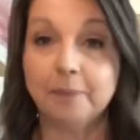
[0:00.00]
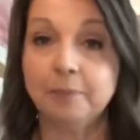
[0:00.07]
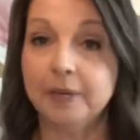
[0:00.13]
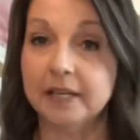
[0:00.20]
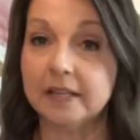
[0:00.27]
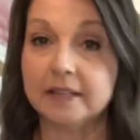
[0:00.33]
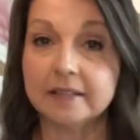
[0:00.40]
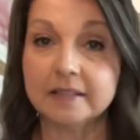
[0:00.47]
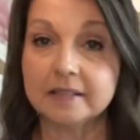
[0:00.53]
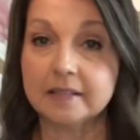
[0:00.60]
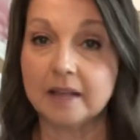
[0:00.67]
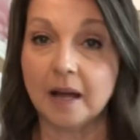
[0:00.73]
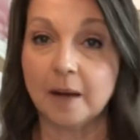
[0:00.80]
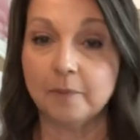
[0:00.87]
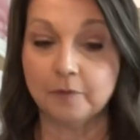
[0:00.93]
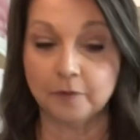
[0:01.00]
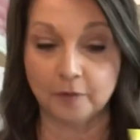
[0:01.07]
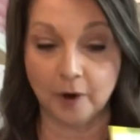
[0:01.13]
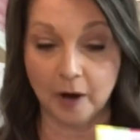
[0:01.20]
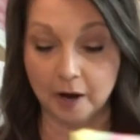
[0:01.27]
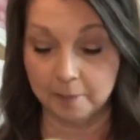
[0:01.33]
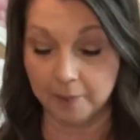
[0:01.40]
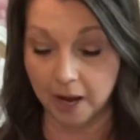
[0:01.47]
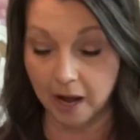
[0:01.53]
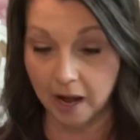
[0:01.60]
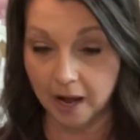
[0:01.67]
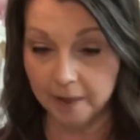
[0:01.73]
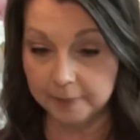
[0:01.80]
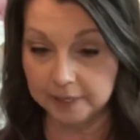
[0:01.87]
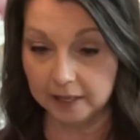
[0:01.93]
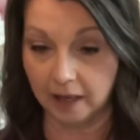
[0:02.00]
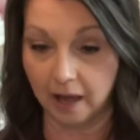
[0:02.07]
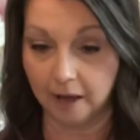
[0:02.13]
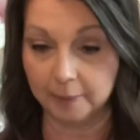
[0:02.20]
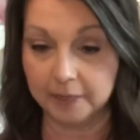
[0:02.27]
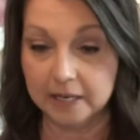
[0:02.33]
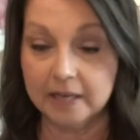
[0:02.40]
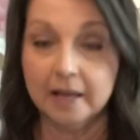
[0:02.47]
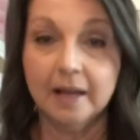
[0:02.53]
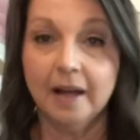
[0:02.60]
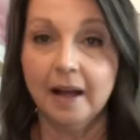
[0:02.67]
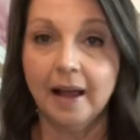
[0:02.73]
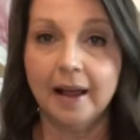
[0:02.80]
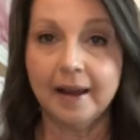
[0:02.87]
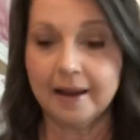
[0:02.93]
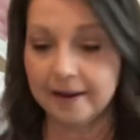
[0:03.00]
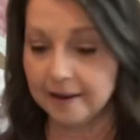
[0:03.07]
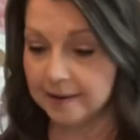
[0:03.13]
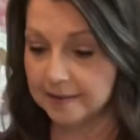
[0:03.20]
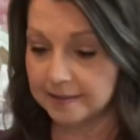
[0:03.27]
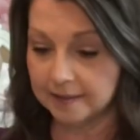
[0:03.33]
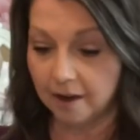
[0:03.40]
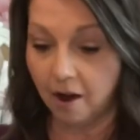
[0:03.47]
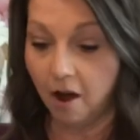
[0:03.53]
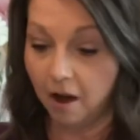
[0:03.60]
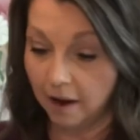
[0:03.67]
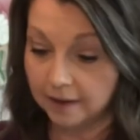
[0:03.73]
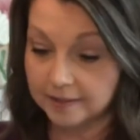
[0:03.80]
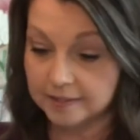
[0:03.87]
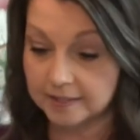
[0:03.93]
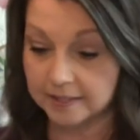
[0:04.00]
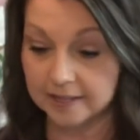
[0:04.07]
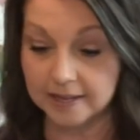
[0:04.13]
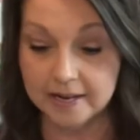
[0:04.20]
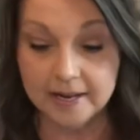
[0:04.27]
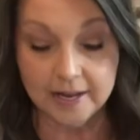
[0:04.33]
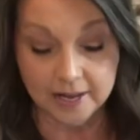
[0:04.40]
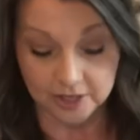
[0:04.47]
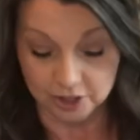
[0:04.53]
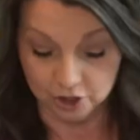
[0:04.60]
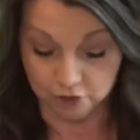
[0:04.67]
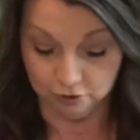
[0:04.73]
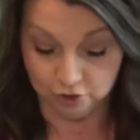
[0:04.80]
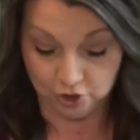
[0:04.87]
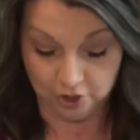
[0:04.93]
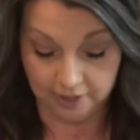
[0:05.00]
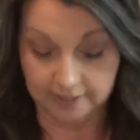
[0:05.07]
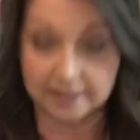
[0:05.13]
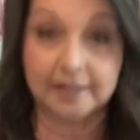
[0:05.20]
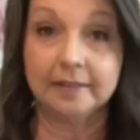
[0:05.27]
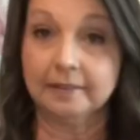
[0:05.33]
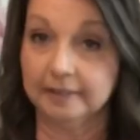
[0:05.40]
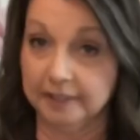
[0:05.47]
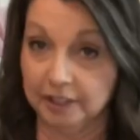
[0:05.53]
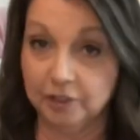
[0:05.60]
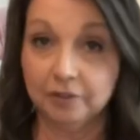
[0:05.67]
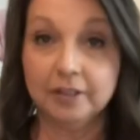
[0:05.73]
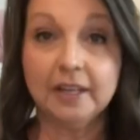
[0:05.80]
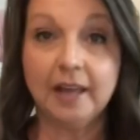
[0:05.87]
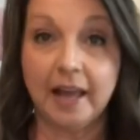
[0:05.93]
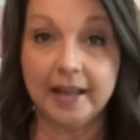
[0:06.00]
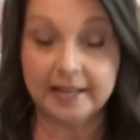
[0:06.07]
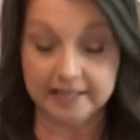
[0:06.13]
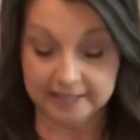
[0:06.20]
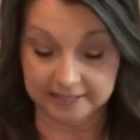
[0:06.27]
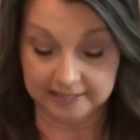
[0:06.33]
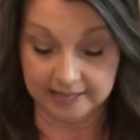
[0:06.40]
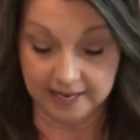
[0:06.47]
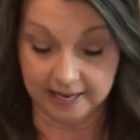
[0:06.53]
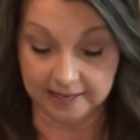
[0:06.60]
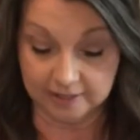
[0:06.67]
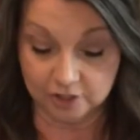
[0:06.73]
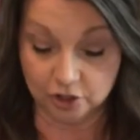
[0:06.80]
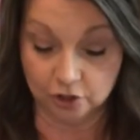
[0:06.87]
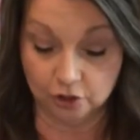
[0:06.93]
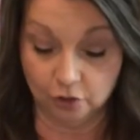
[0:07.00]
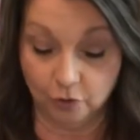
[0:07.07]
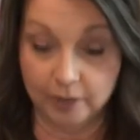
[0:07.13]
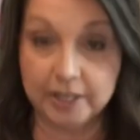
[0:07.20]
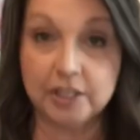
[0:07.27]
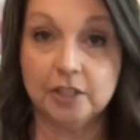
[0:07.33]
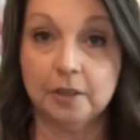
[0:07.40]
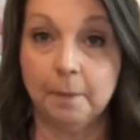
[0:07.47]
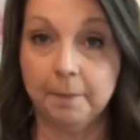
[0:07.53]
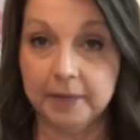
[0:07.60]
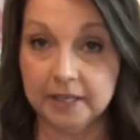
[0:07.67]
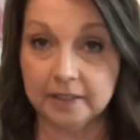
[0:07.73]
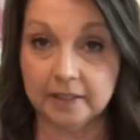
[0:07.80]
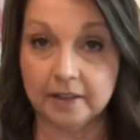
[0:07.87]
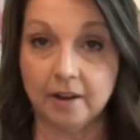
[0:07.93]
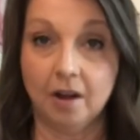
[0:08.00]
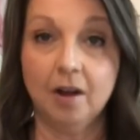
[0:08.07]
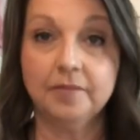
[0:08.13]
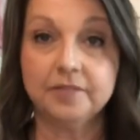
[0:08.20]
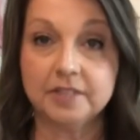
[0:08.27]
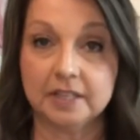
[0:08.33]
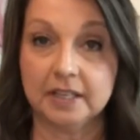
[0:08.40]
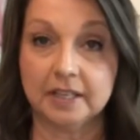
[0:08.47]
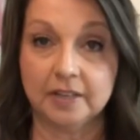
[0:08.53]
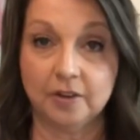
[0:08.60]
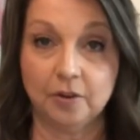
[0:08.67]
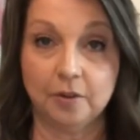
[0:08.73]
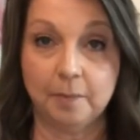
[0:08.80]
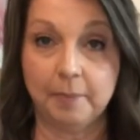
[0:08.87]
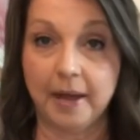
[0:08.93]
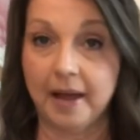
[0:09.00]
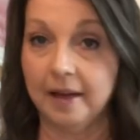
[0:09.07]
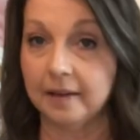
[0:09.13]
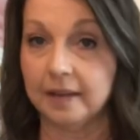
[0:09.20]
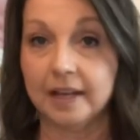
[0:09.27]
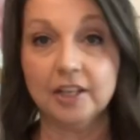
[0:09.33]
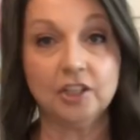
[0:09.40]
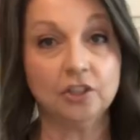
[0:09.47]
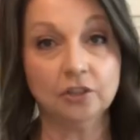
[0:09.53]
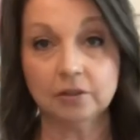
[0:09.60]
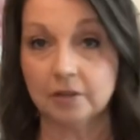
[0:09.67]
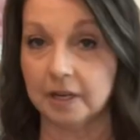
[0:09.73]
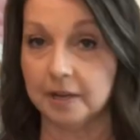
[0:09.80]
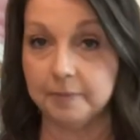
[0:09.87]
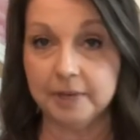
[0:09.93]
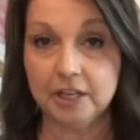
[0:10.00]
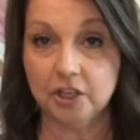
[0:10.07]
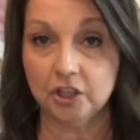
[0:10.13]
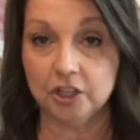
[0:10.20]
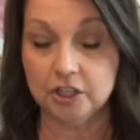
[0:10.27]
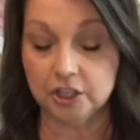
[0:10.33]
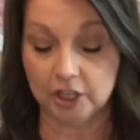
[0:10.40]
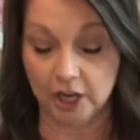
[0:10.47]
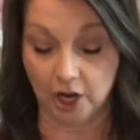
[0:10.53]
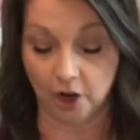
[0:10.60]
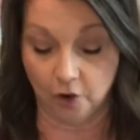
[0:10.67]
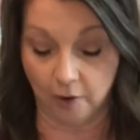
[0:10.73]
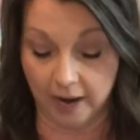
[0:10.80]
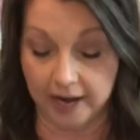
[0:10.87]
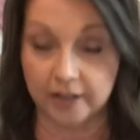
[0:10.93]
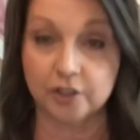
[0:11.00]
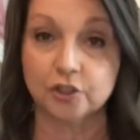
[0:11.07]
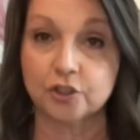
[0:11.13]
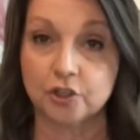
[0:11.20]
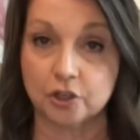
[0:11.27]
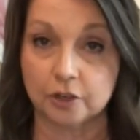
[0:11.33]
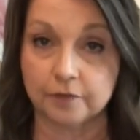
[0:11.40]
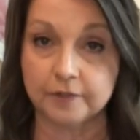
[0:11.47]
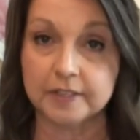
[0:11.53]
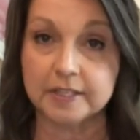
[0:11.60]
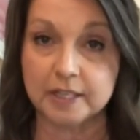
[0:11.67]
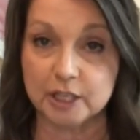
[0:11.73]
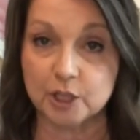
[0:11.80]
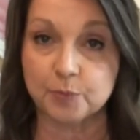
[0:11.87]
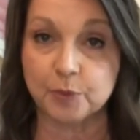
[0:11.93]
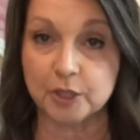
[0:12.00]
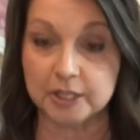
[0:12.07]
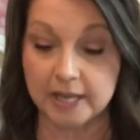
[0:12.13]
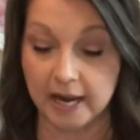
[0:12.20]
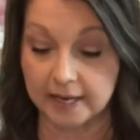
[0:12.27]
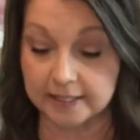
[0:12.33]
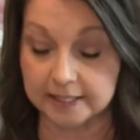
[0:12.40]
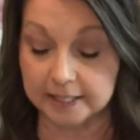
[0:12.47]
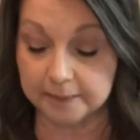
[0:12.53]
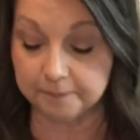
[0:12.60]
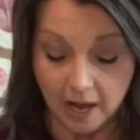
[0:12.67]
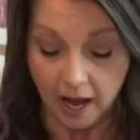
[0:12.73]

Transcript: picked this up from Hobby Lobby, and honestly, you just literally, like it says, you're going to peel it off, stick it on the back, and you're going to be good to go, and your surface is protected.